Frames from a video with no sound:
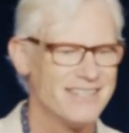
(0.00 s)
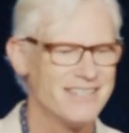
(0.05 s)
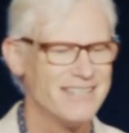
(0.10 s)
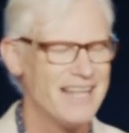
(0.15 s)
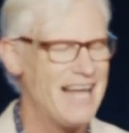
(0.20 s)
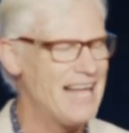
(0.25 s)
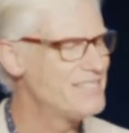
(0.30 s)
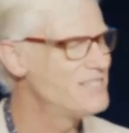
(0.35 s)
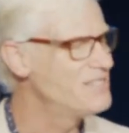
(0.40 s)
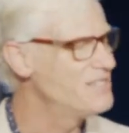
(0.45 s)

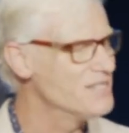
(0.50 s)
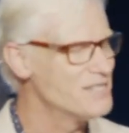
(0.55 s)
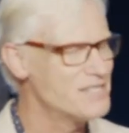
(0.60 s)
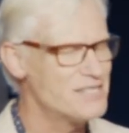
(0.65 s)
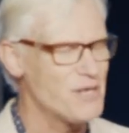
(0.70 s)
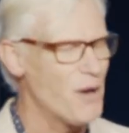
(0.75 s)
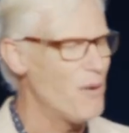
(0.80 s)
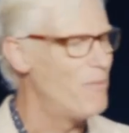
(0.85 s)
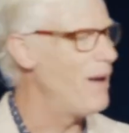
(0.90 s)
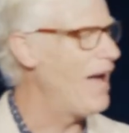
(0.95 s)
That's just
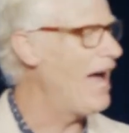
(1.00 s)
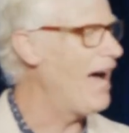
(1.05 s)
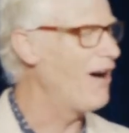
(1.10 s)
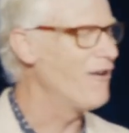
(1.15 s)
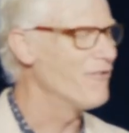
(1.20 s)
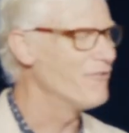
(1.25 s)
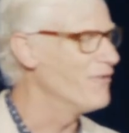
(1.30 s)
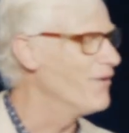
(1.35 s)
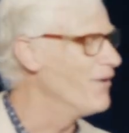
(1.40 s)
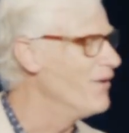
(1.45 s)
so
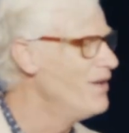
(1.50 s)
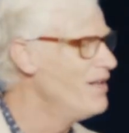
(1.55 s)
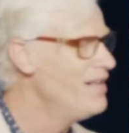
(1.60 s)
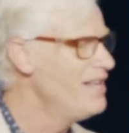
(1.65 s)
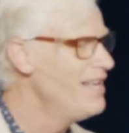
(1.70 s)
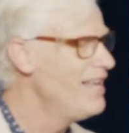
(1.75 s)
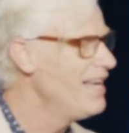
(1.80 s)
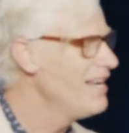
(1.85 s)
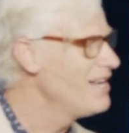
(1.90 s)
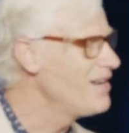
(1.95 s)
powerful.
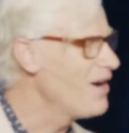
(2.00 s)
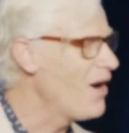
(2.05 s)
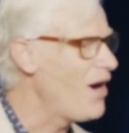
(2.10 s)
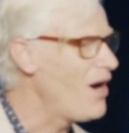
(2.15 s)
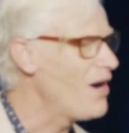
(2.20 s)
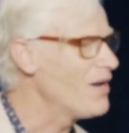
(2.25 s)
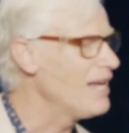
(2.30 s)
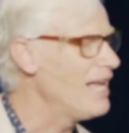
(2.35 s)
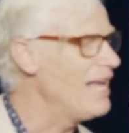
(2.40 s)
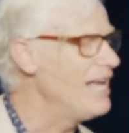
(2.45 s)

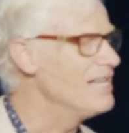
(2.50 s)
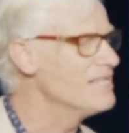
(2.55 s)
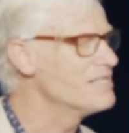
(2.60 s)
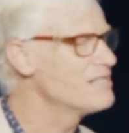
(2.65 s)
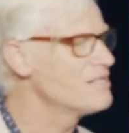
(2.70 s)
God as